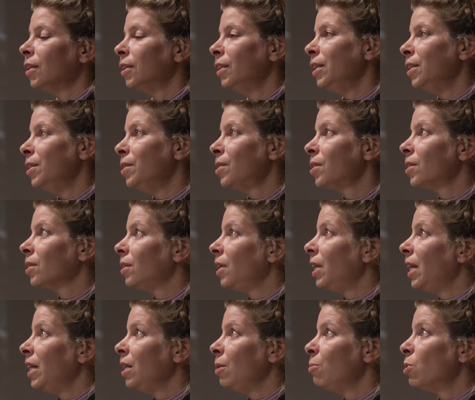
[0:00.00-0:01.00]
These
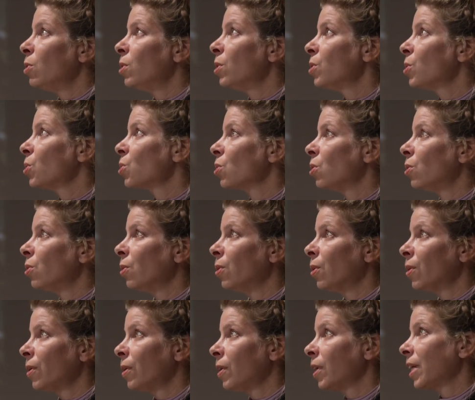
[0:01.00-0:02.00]
labels
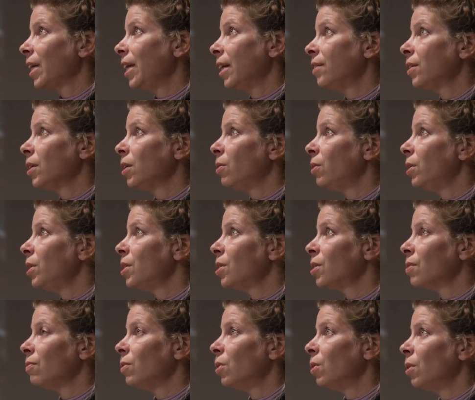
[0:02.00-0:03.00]
or
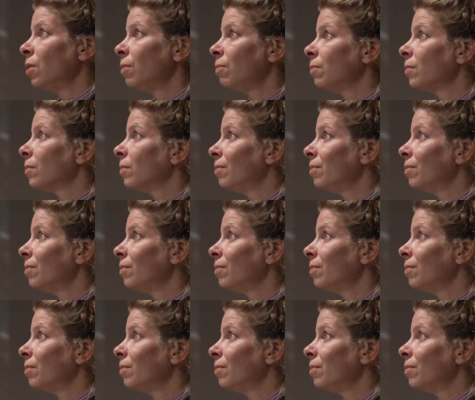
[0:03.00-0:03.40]
categories were